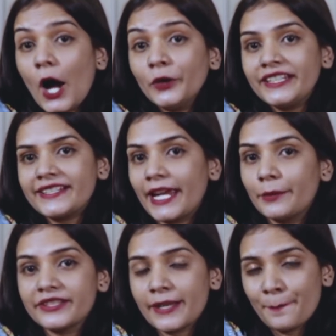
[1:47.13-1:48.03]
how these
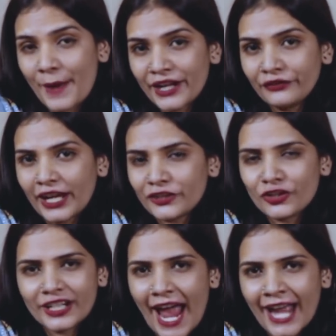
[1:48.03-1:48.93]
cables are
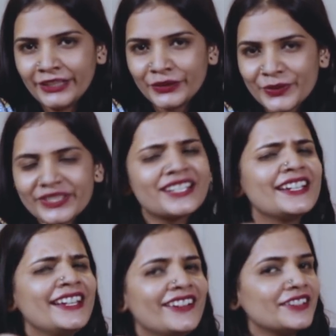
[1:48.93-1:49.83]
manufactured and used,
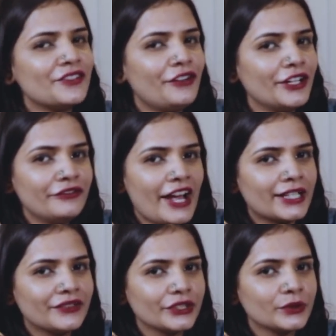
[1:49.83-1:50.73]
here's a fun fact for